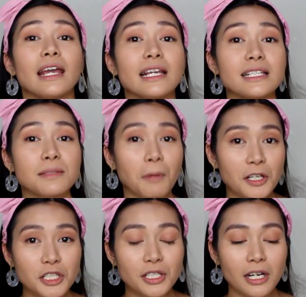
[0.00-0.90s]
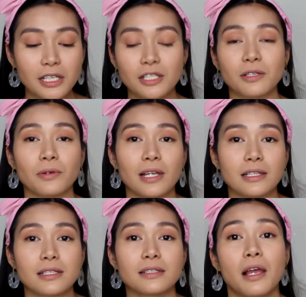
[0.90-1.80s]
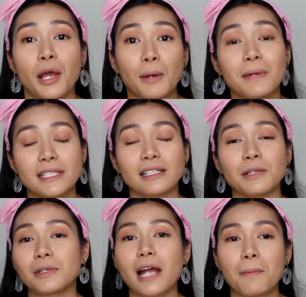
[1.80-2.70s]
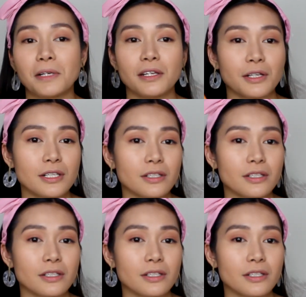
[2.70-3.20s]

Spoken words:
a sponge does, so that's basically what happened here.